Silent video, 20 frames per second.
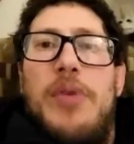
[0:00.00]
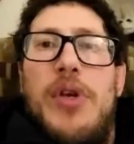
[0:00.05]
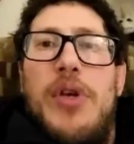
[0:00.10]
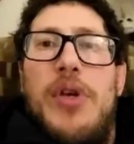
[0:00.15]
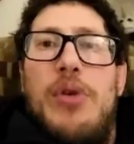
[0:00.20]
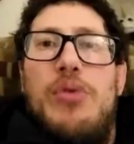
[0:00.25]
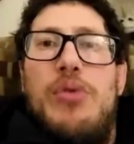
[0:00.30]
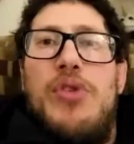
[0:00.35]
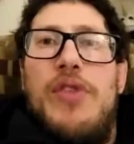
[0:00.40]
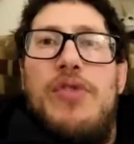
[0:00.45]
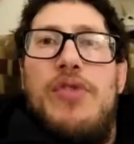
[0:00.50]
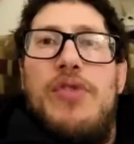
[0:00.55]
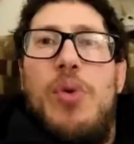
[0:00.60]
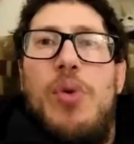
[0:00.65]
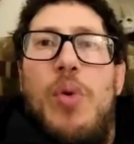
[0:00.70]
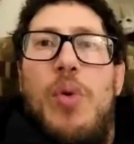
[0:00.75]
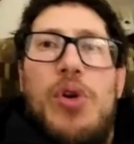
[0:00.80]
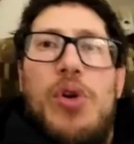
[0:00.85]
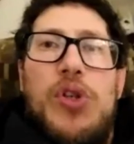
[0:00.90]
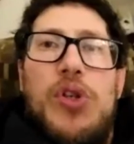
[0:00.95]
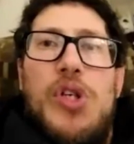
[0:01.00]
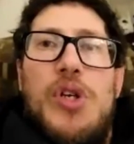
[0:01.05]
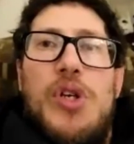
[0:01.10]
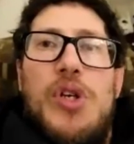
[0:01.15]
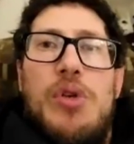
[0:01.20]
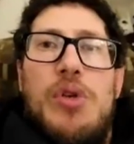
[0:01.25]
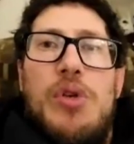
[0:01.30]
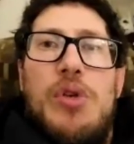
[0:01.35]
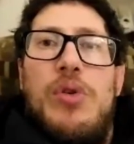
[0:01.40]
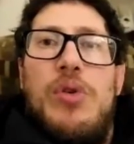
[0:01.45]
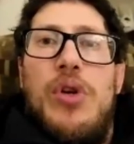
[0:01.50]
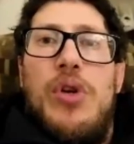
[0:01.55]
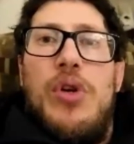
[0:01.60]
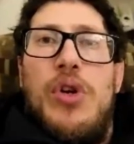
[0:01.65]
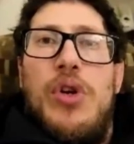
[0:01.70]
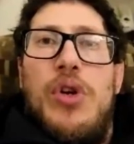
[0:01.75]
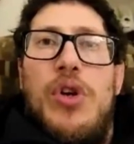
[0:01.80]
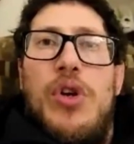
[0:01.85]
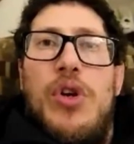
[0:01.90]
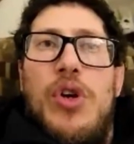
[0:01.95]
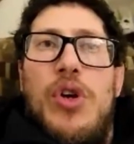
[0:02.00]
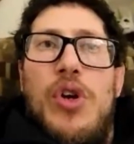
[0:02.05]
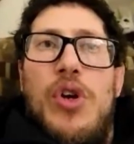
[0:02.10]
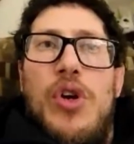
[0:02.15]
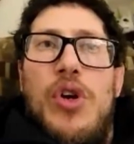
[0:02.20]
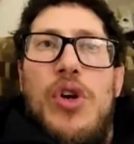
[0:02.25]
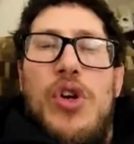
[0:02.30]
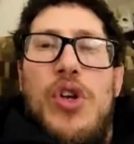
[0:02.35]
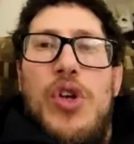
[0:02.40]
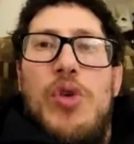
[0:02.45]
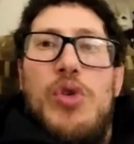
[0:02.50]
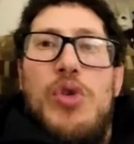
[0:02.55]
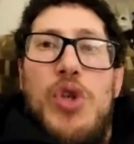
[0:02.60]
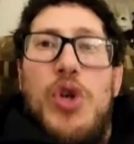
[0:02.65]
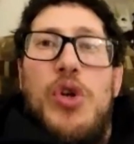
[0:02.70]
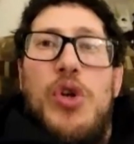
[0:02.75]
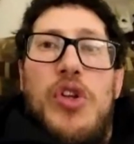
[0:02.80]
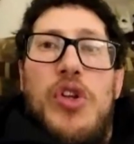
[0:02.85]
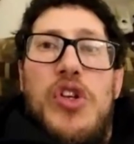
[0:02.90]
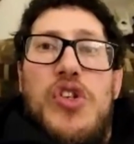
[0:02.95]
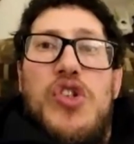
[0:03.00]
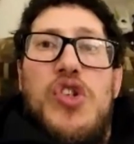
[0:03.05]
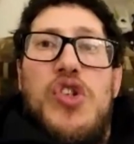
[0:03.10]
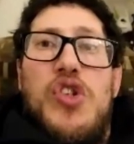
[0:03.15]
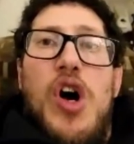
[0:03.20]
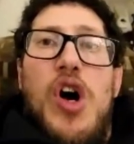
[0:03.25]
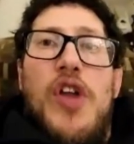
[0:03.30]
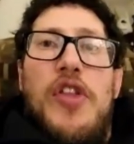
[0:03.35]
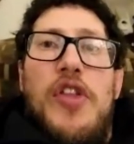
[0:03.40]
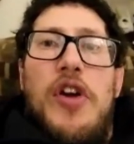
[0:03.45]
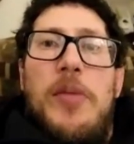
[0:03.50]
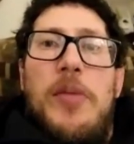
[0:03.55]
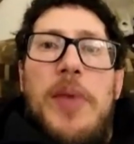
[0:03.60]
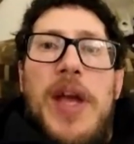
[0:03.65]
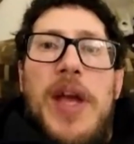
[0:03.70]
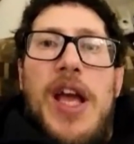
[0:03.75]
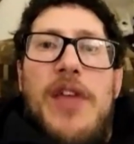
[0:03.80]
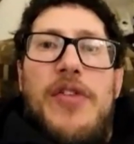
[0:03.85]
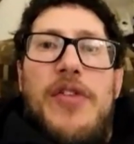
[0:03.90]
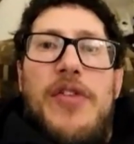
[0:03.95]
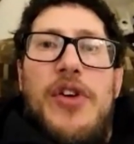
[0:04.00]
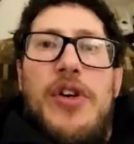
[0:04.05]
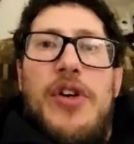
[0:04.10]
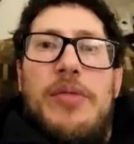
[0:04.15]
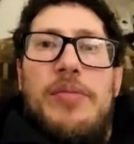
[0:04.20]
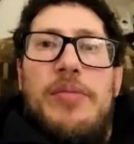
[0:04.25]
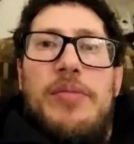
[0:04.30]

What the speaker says: abusive towards you, you certainly saw their behavior.